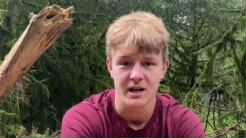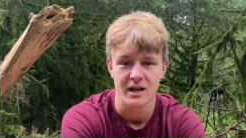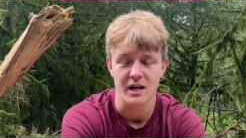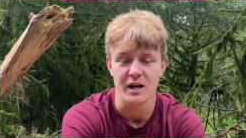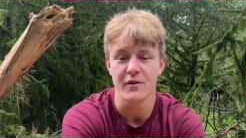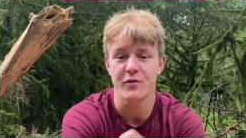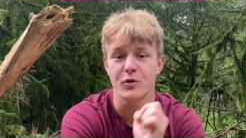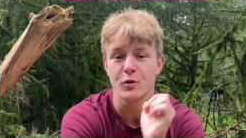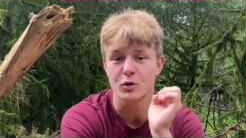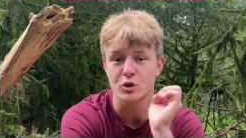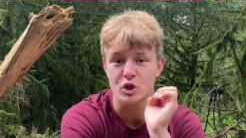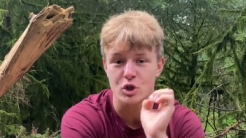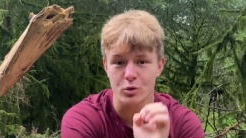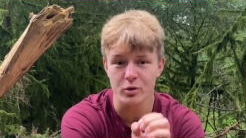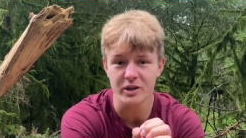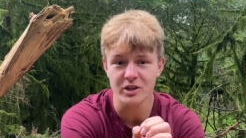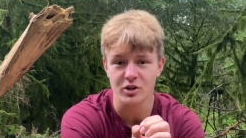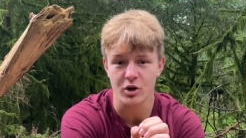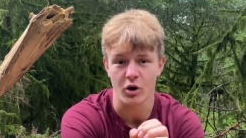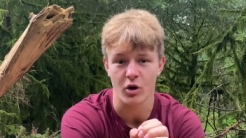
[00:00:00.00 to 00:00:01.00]
if you
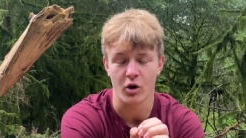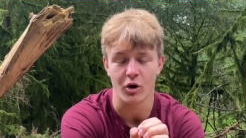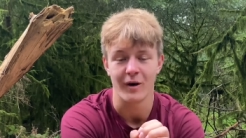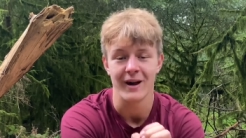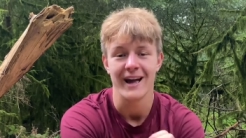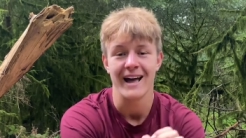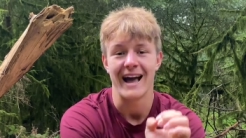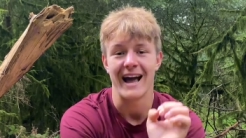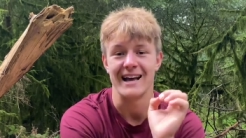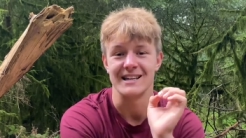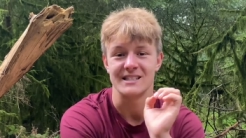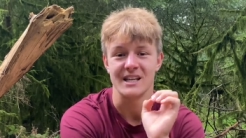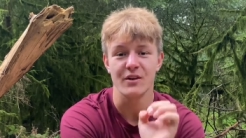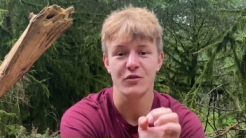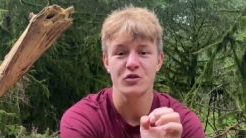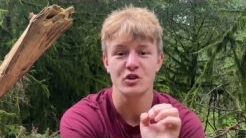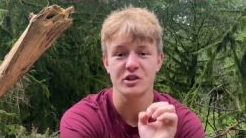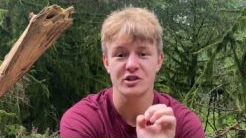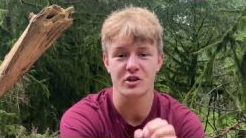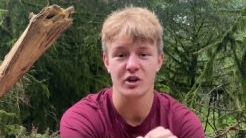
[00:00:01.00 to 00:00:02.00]
treat her as if
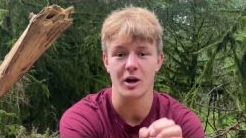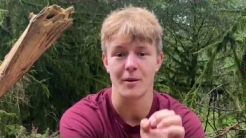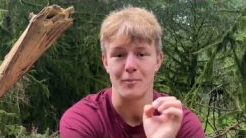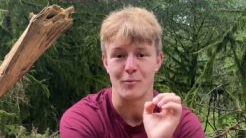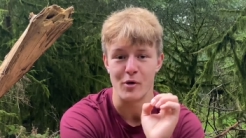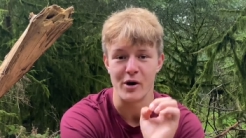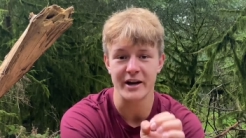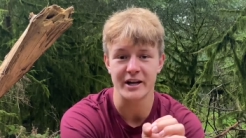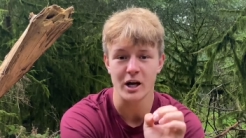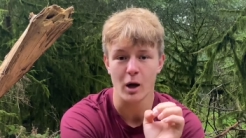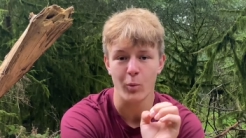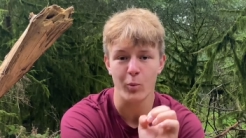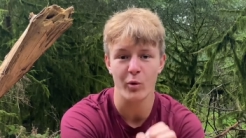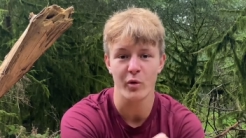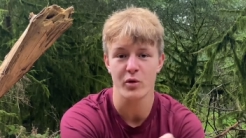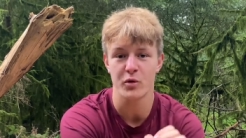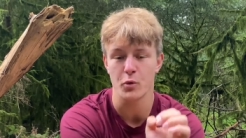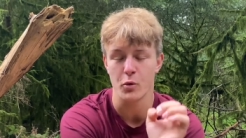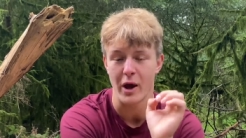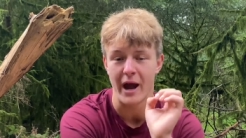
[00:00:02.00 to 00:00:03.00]
she's gonna break up
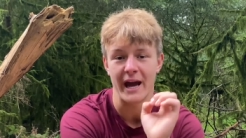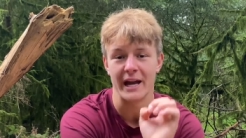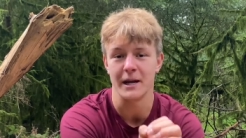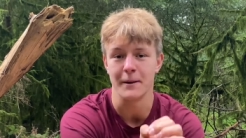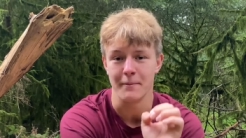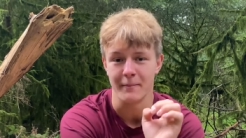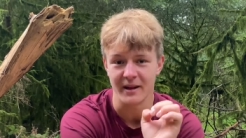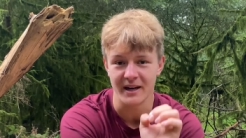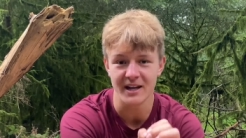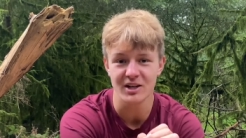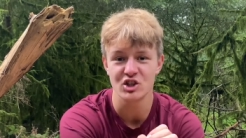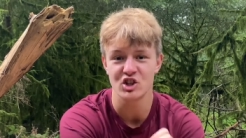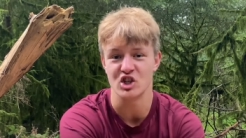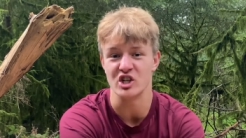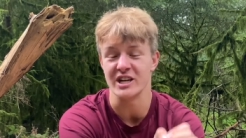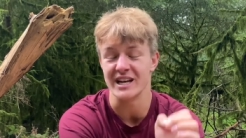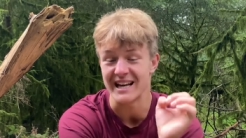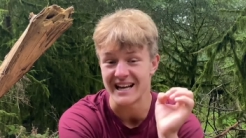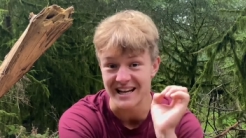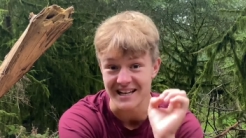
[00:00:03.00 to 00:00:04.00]
with you any minute,
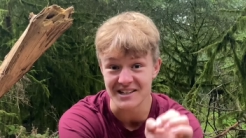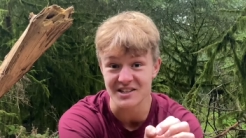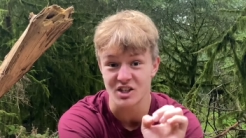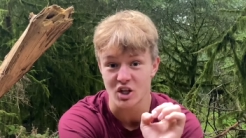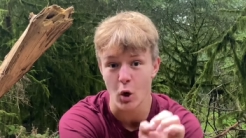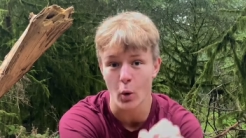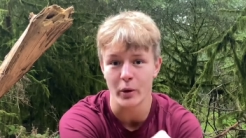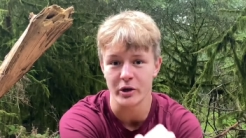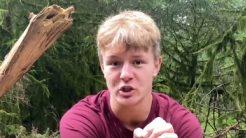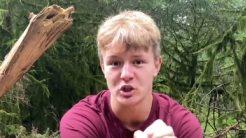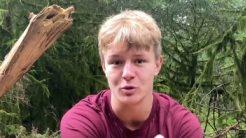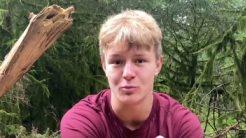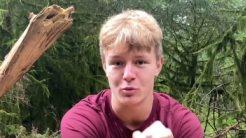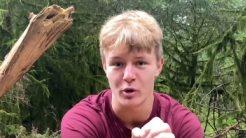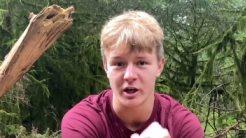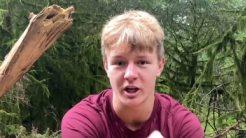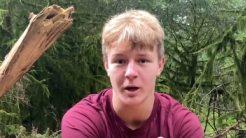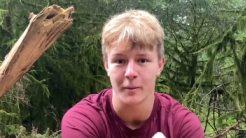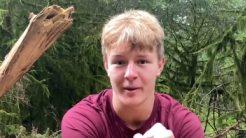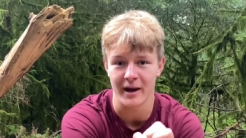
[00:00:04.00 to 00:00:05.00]
she is going to
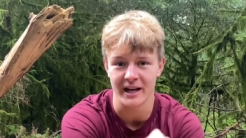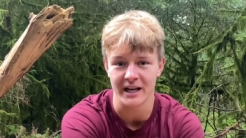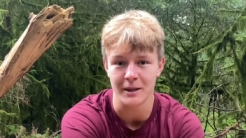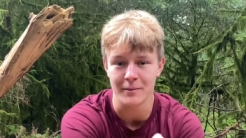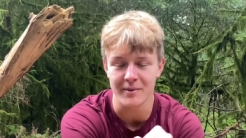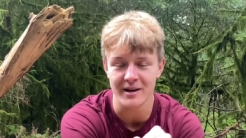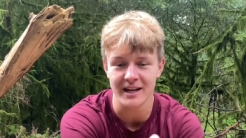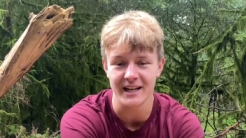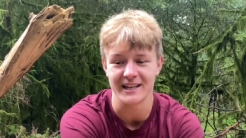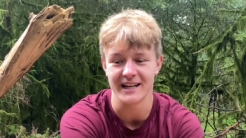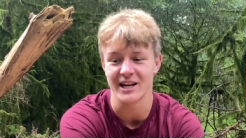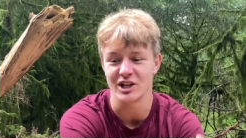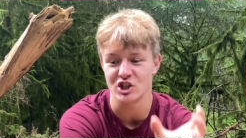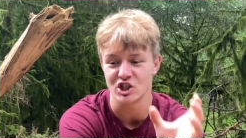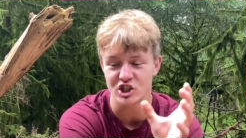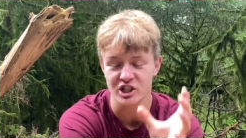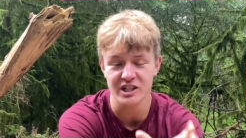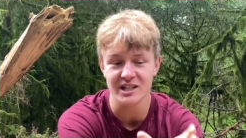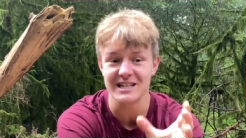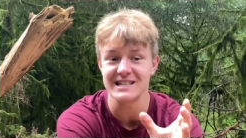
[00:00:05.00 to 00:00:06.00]
break up any minute and
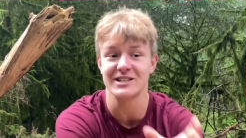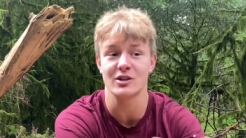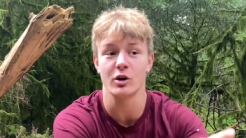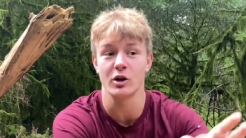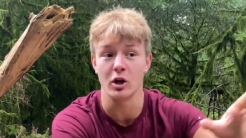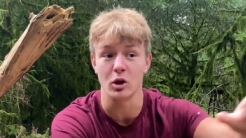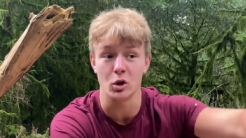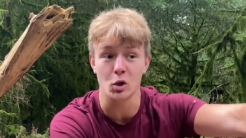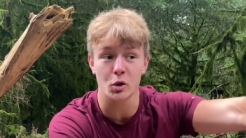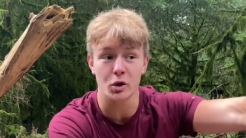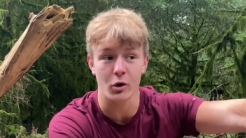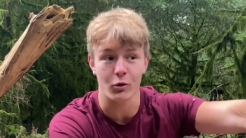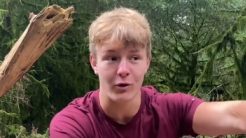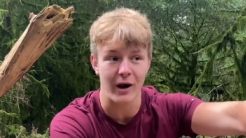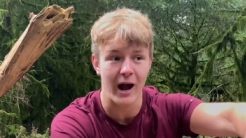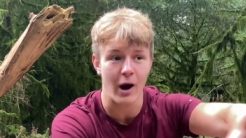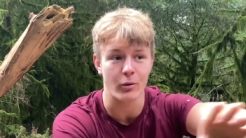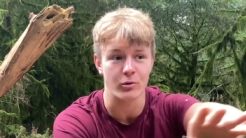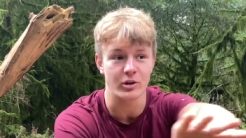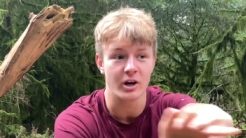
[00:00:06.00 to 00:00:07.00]
she is gonna look
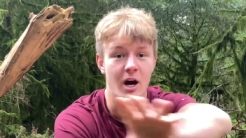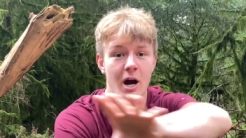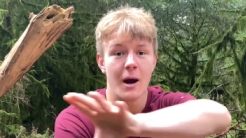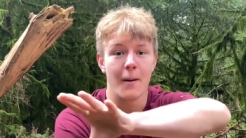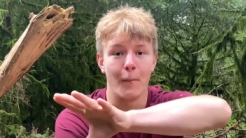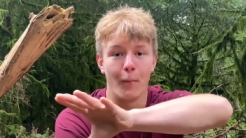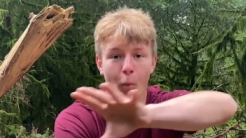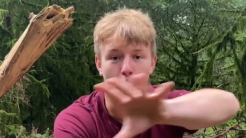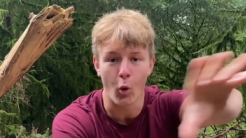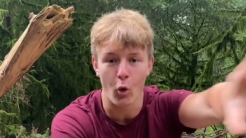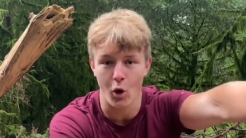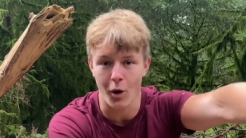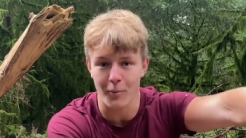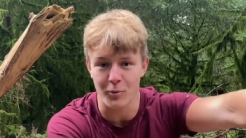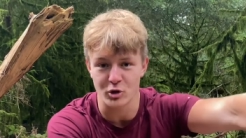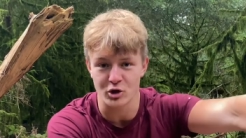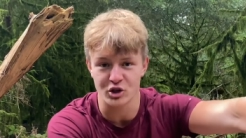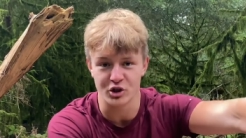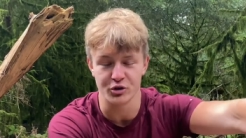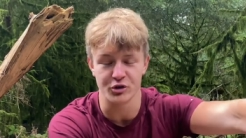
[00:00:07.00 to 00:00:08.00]
around more
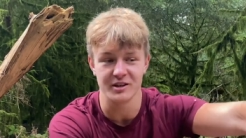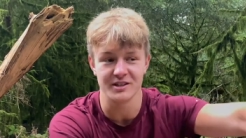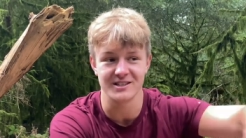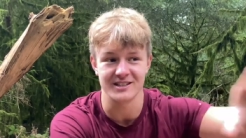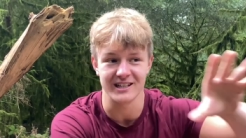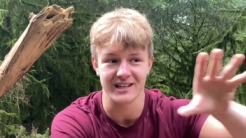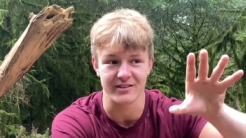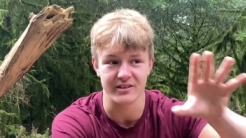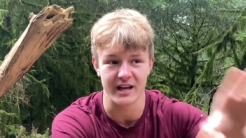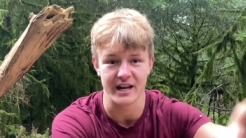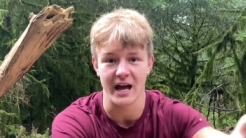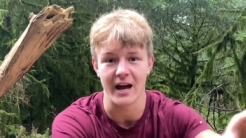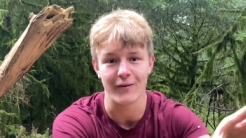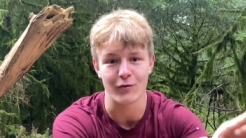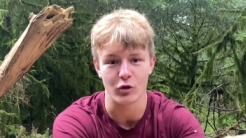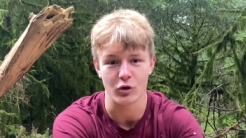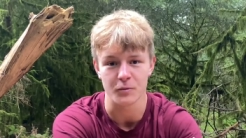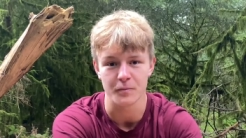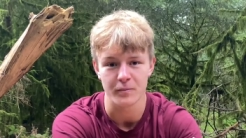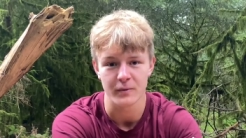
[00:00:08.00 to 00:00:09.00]
opportunistic than
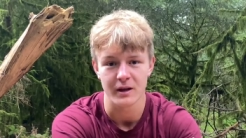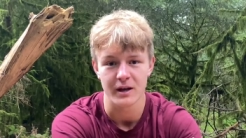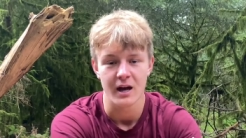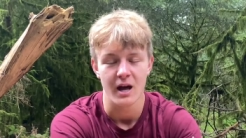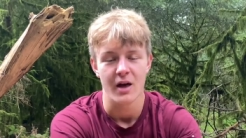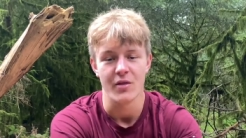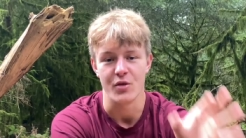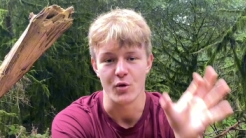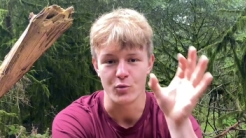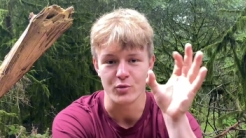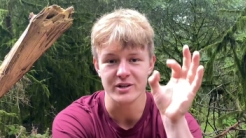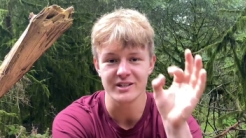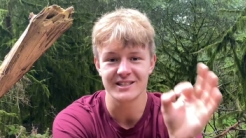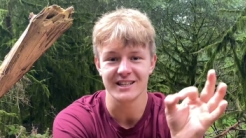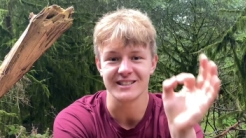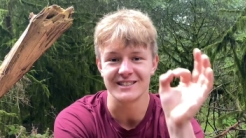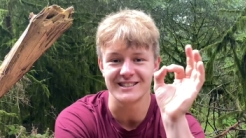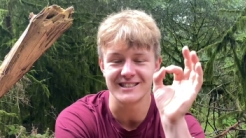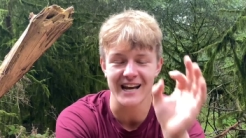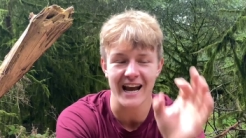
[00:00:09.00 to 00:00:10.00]
ever. The
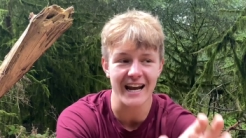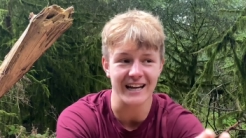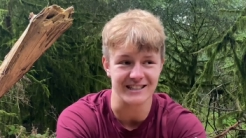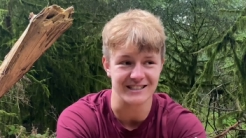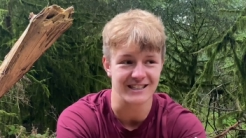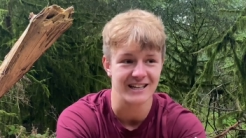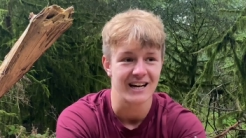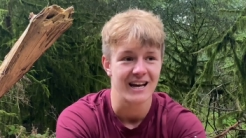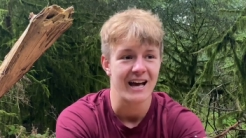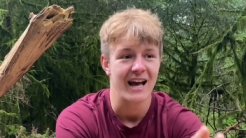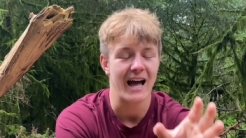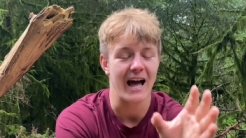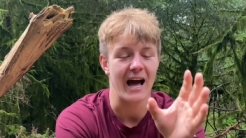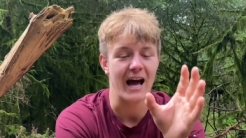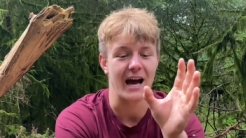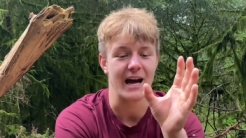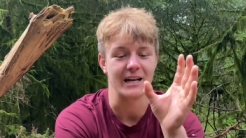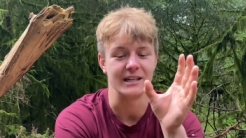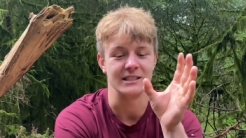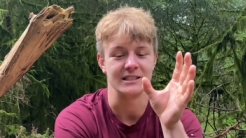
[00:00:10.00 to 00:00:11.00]
reason Tate
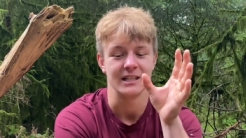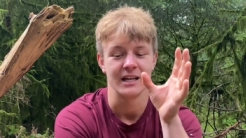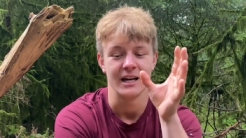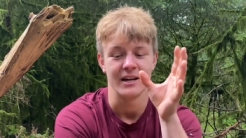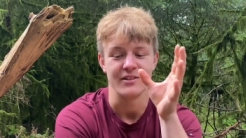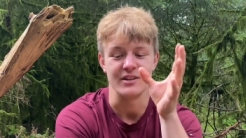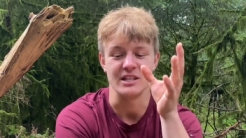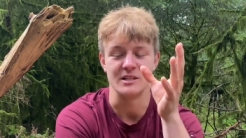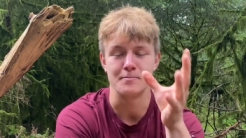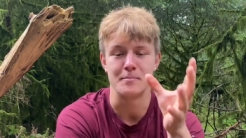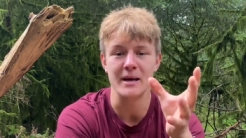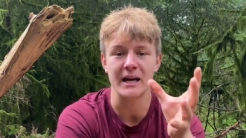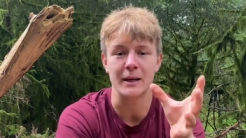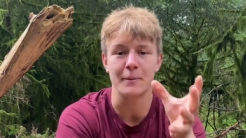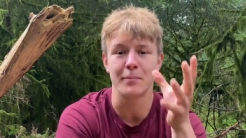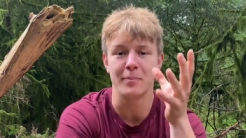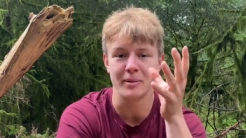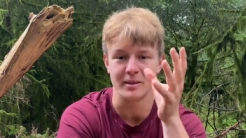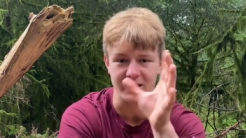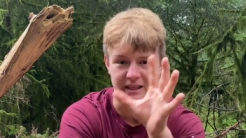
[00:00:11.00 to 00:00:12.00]
and these big
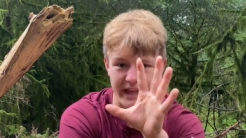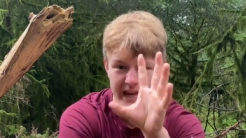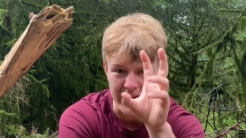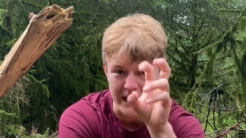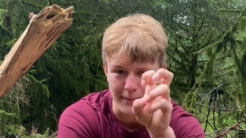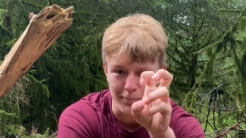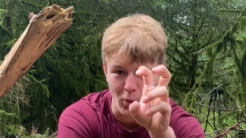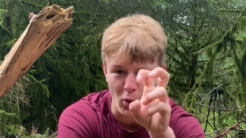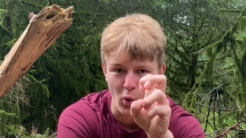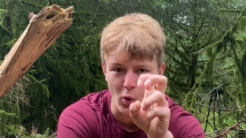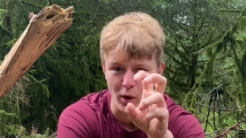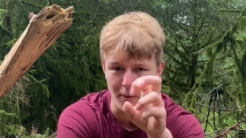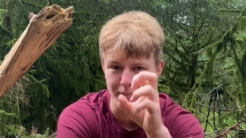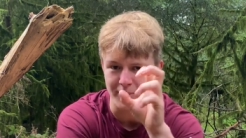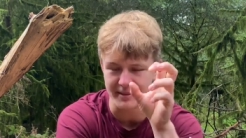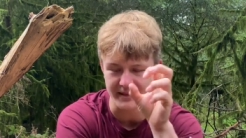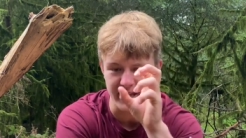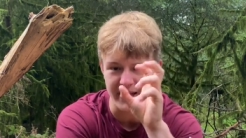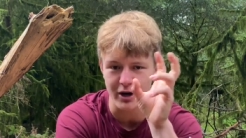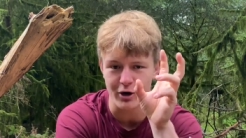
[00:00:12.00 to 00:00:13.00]
playboy
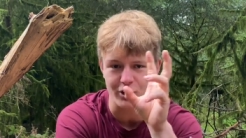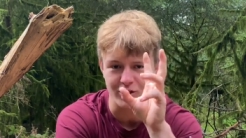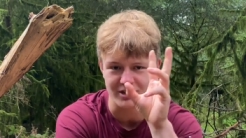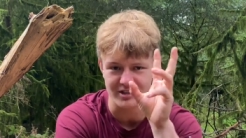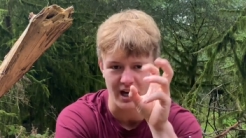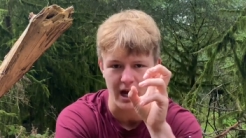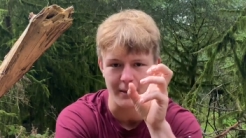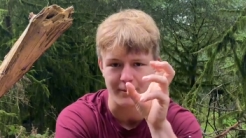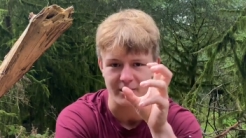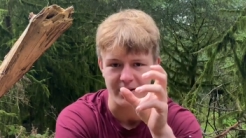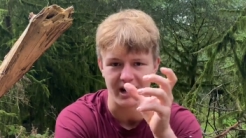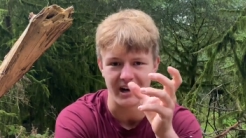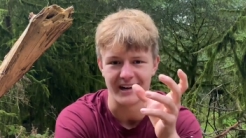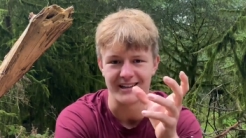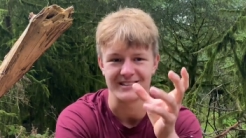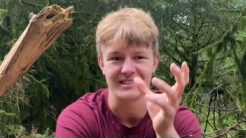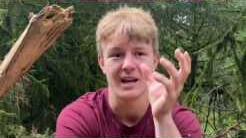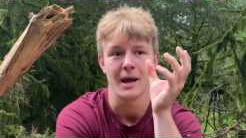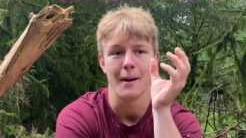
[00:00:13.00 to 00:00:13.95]
player type guys